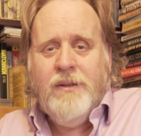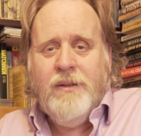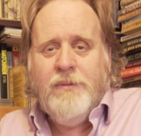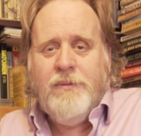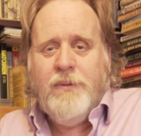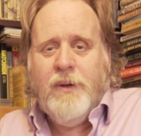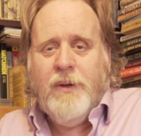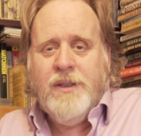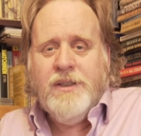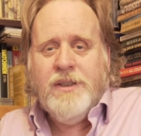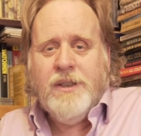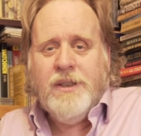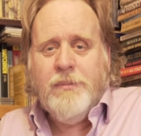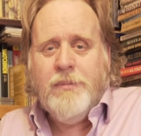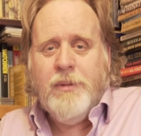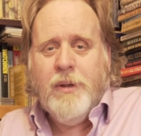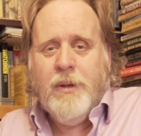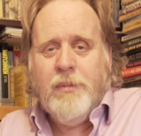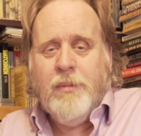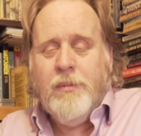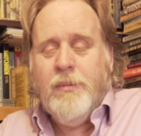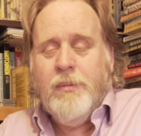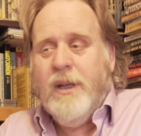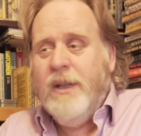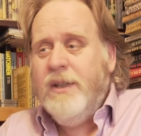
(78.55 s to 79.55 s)
finds it a
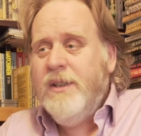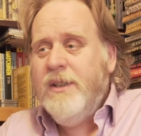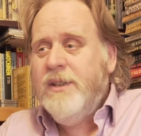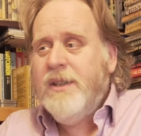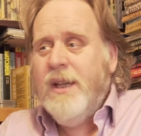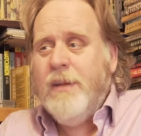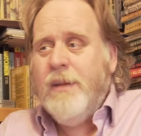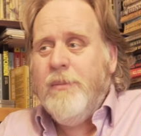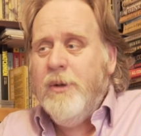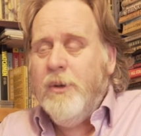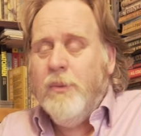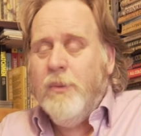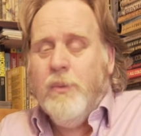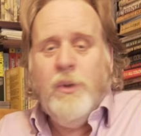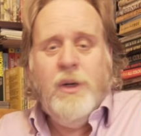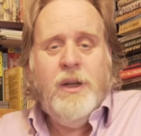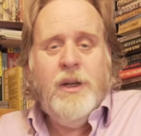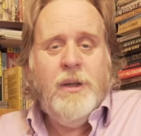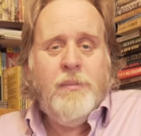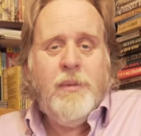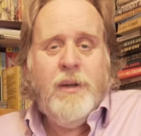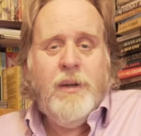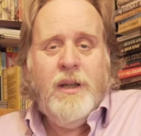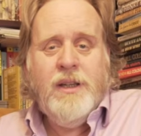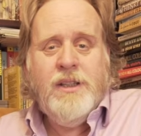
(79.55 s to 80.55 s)
problem. And the same at a
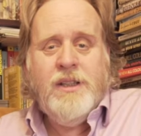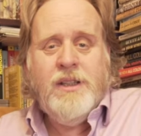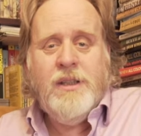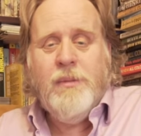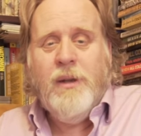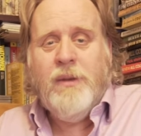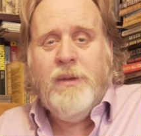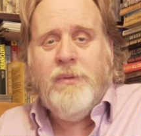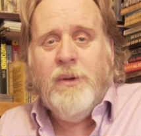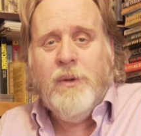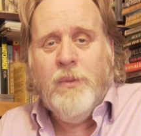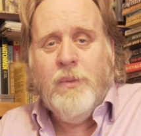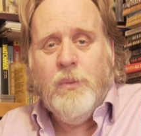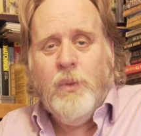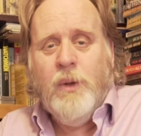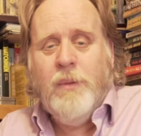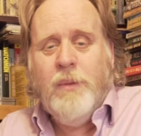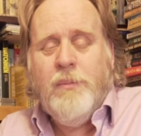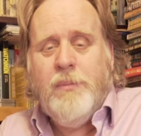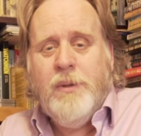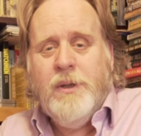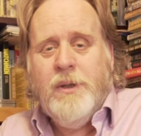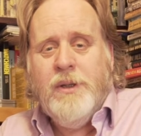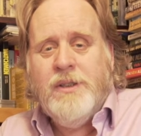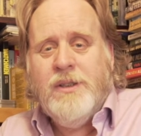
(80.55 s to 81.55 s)
workplace, you may find
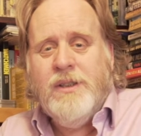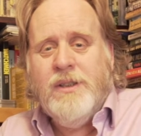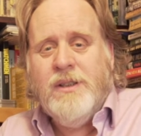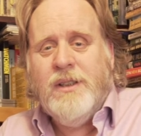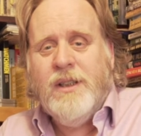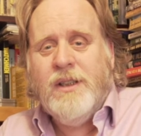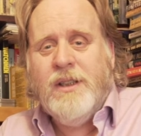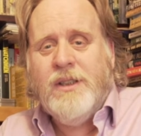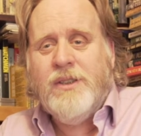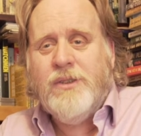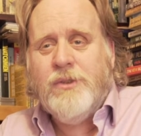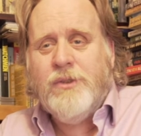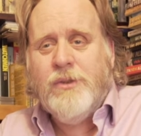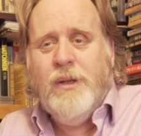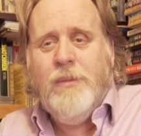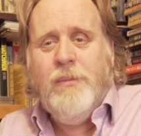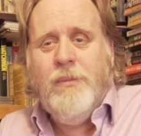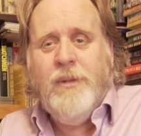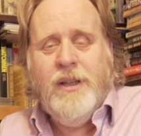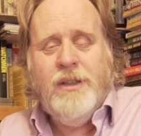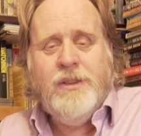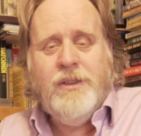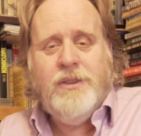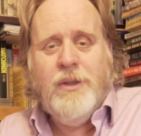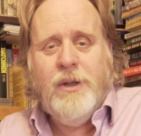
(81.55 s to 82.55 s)
one person is
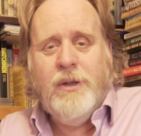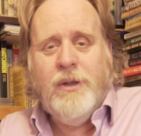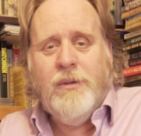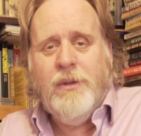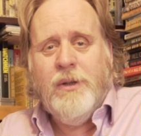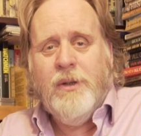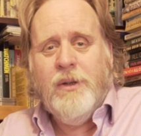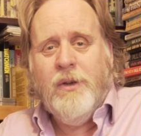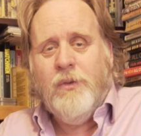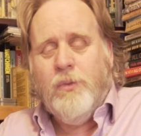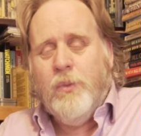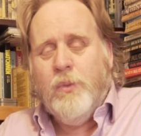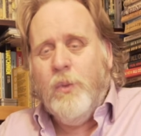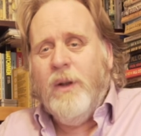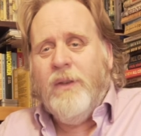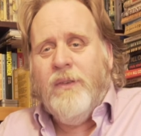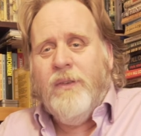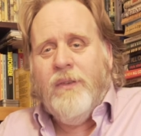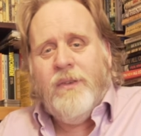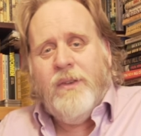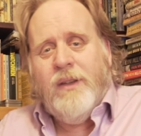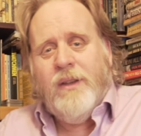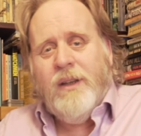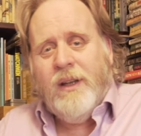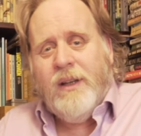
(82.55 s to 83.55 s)
extremely intolerant of
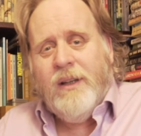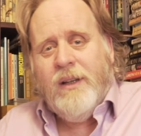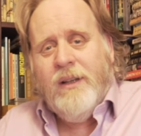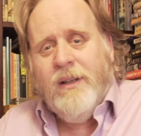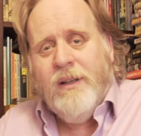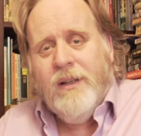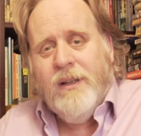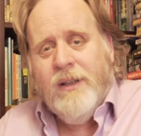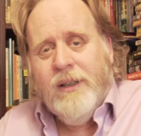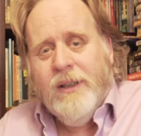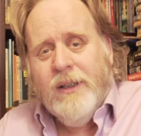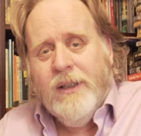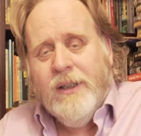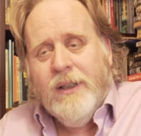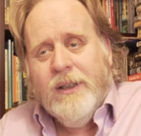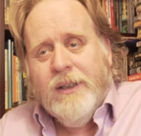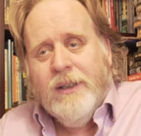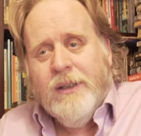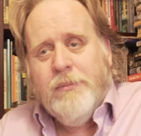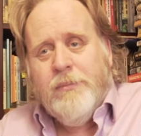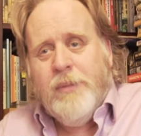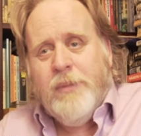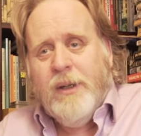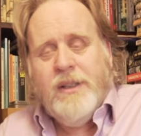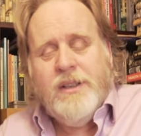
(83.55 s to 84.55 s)
one thing,
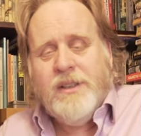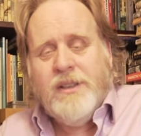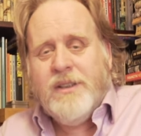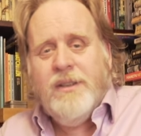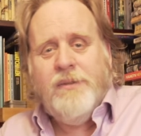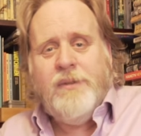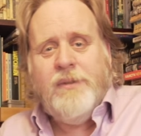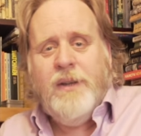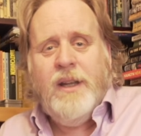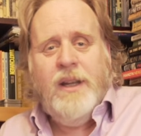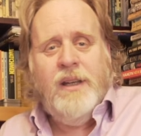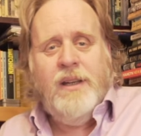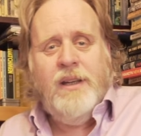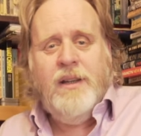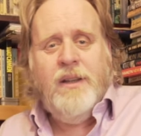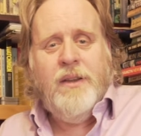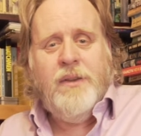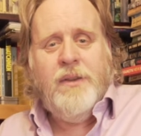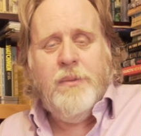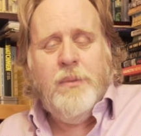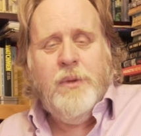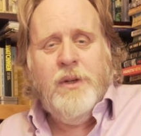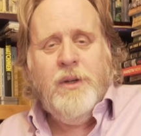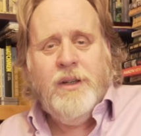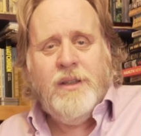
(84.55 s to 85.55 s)
but it doesn't affect any
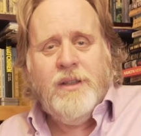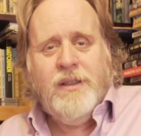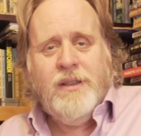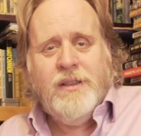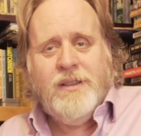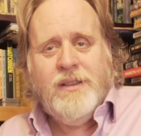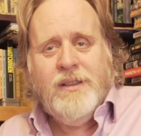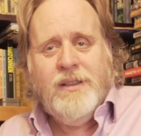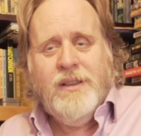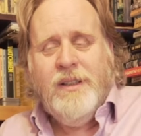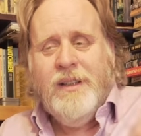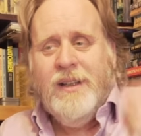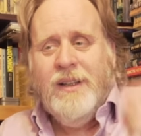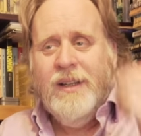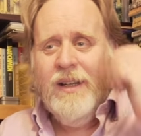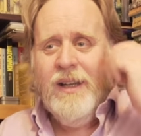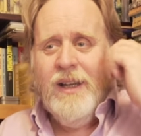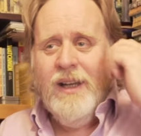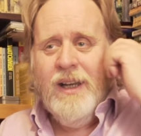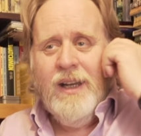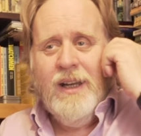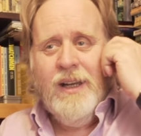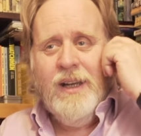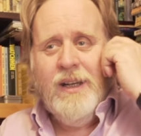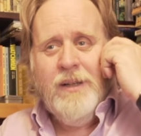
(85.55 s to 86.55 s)
other workers.
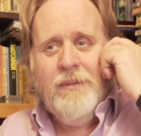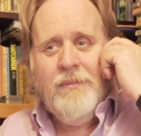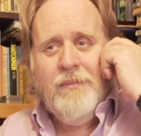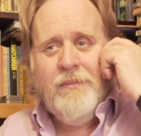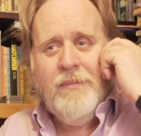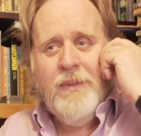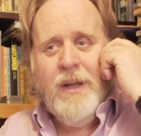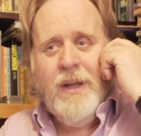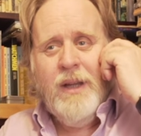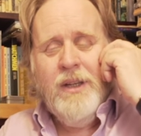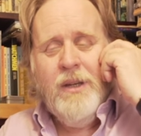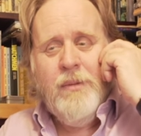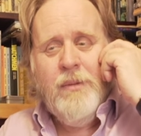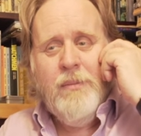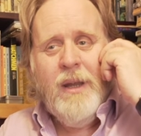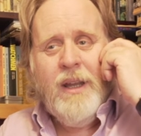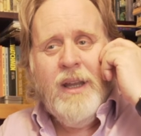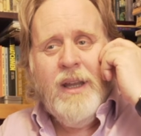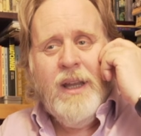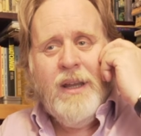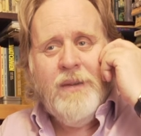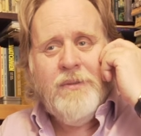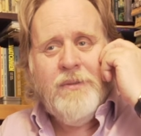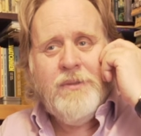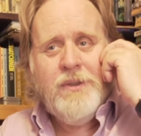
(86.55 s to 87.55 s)
And you
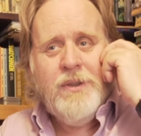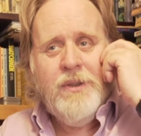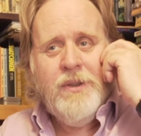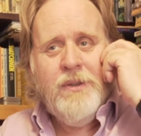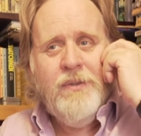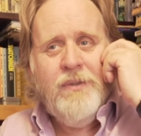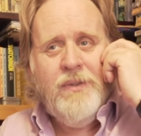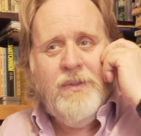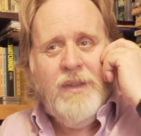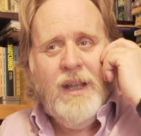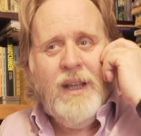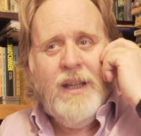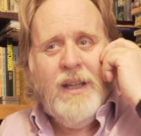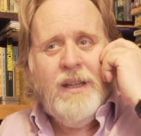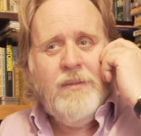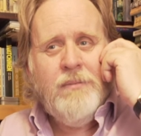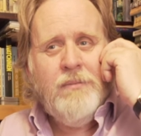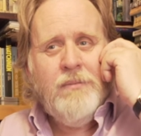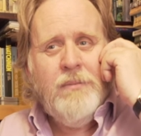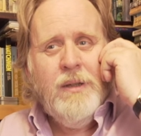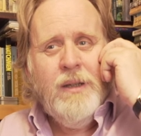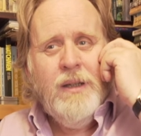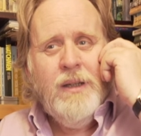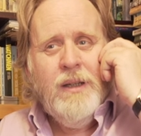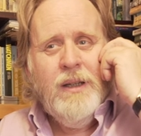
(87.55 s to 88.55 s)
may have to
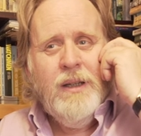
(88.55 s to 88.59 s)
then